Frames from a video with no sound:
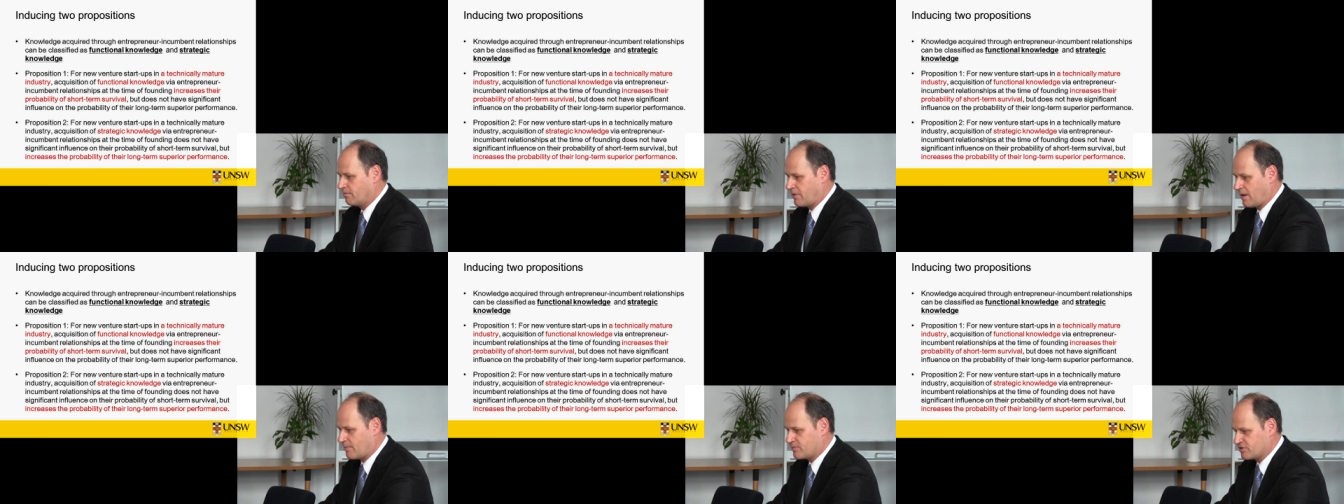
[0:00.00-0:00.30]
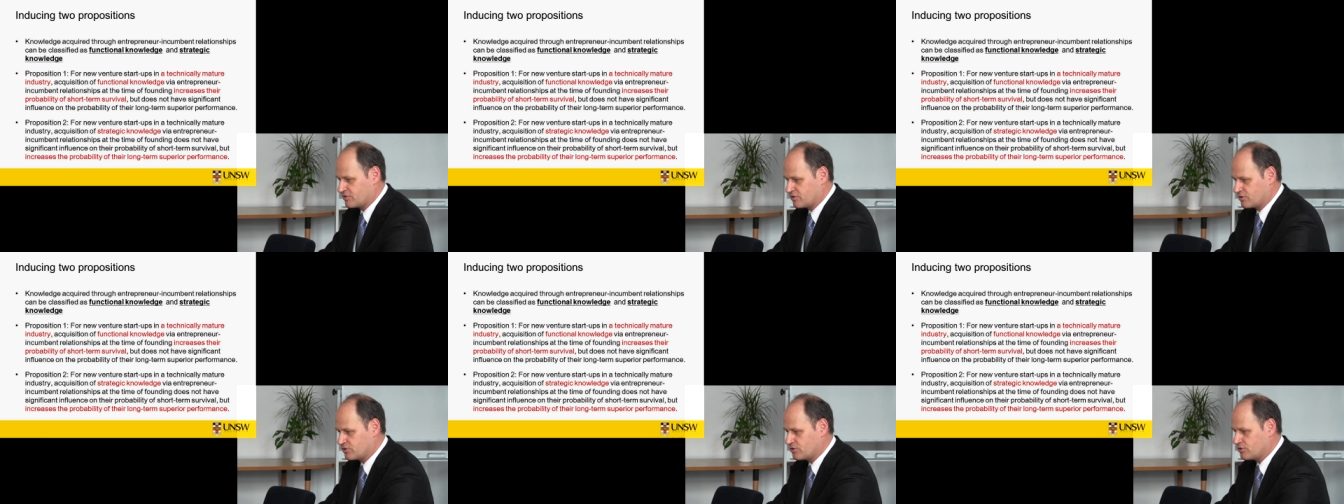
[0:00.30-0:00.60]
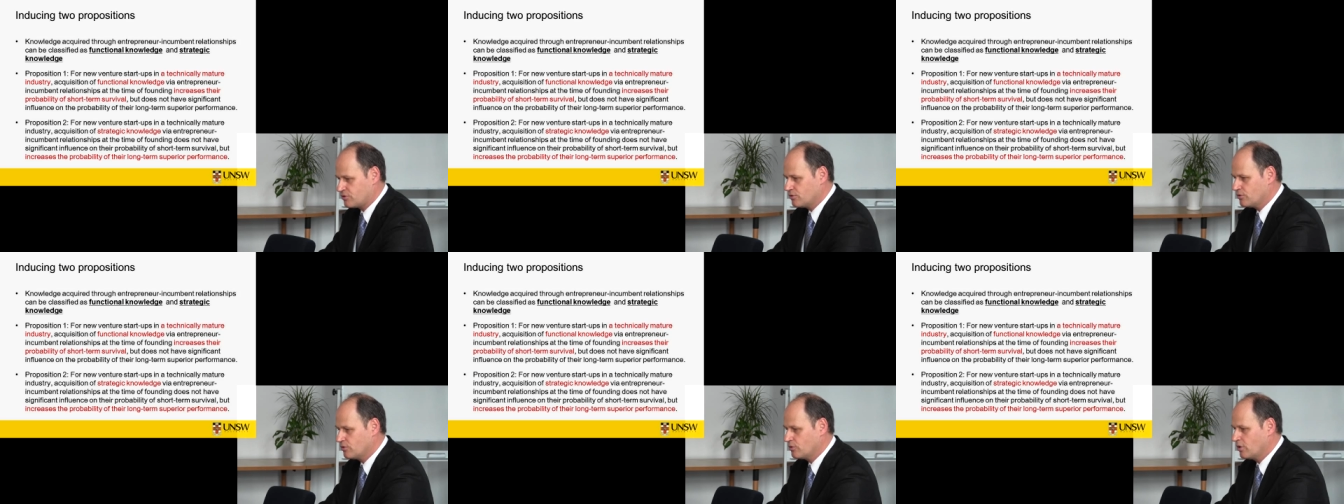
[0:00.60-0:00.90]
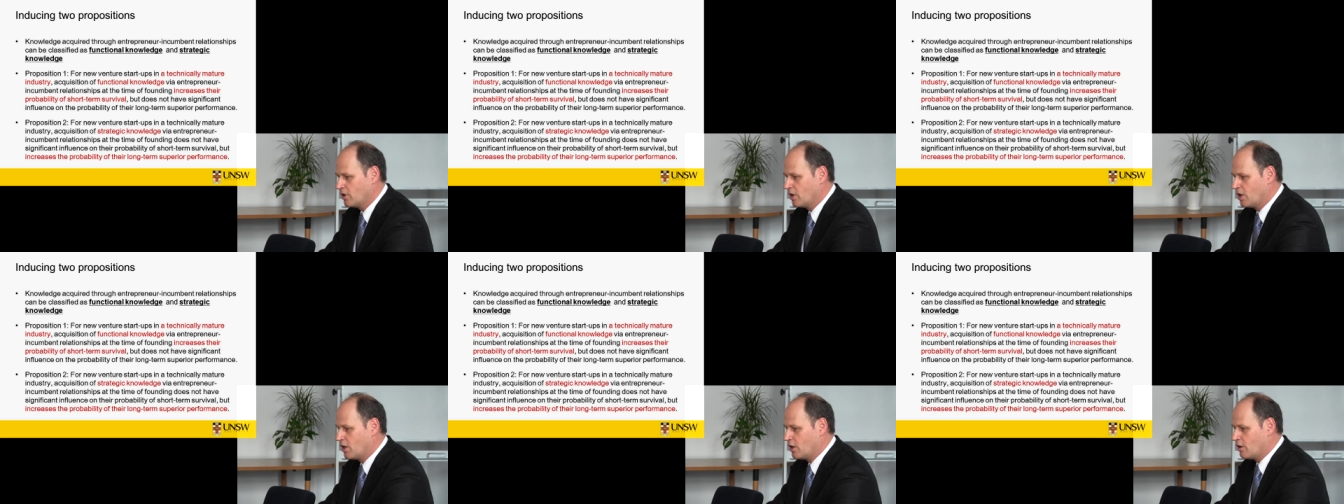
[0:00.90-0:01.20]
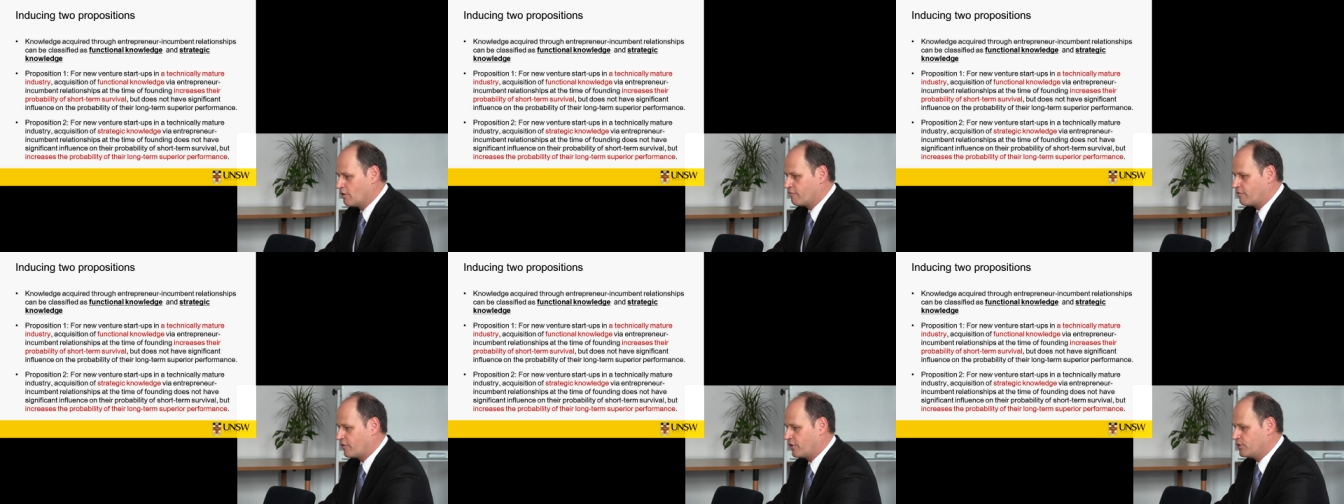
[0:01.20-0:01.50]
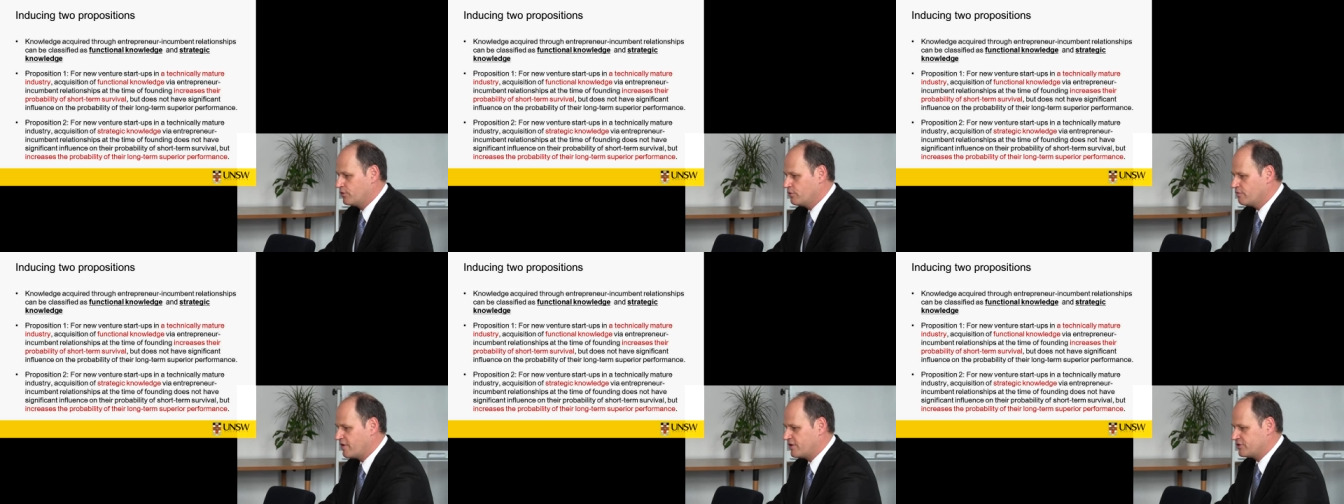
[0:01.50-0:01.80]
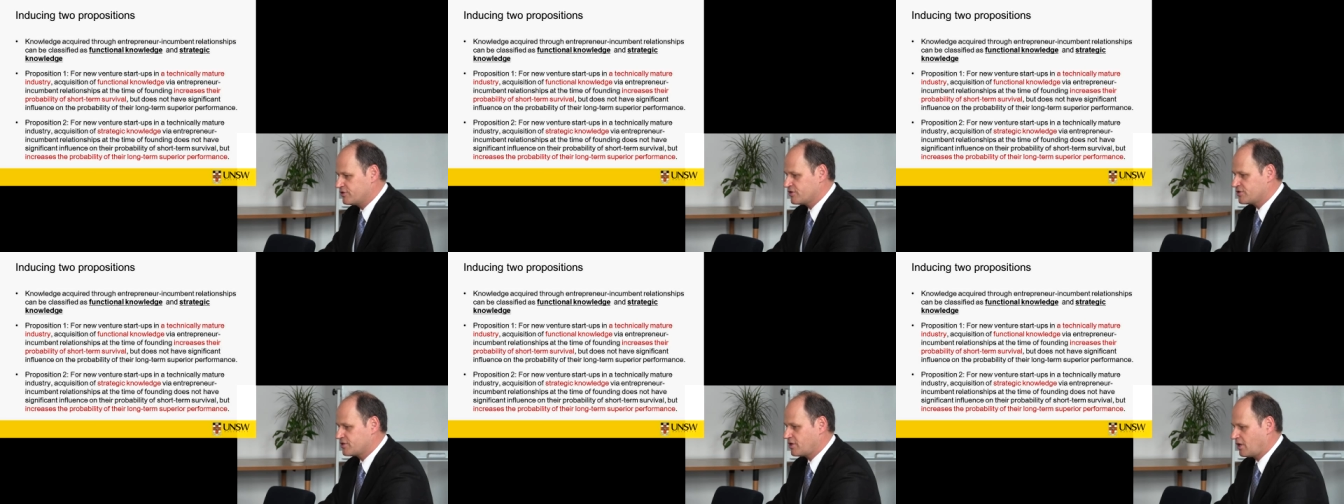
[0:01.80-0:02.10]
Proposition 2, for new
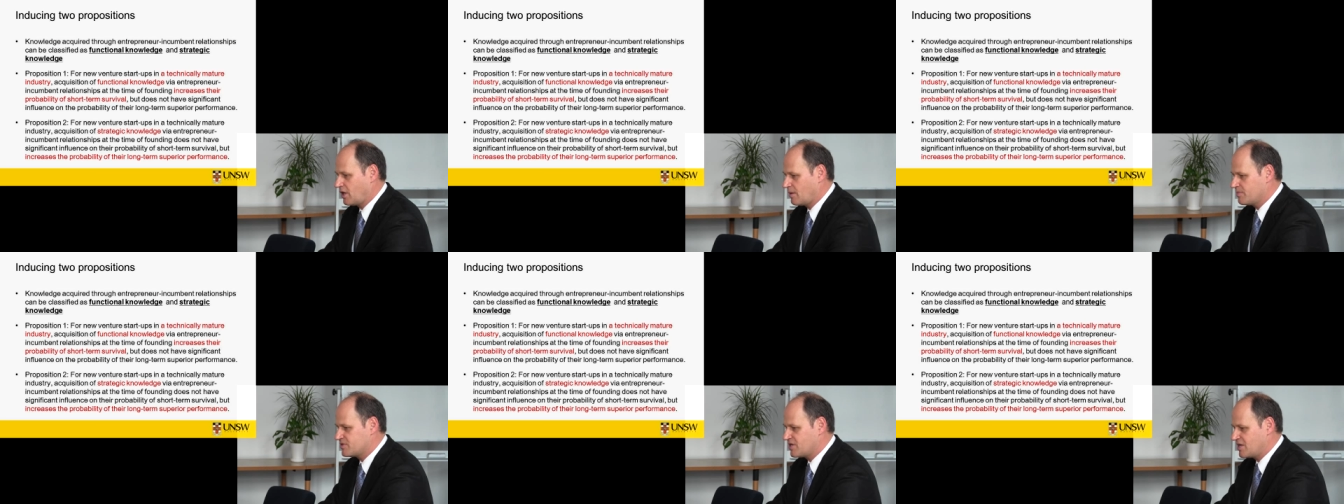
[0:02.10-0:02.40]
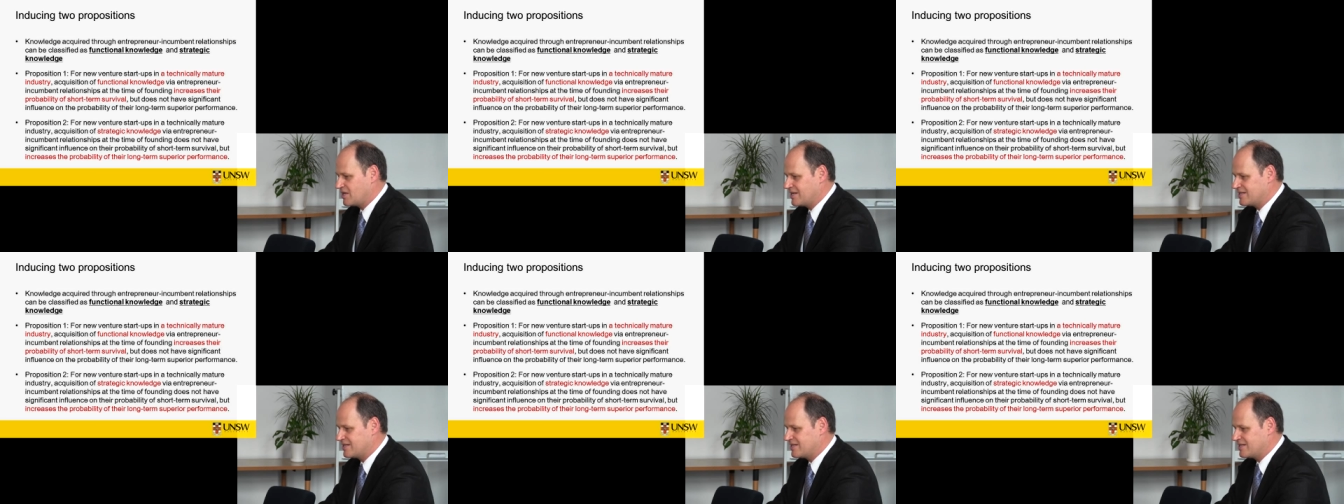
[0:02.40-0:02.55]
venture startups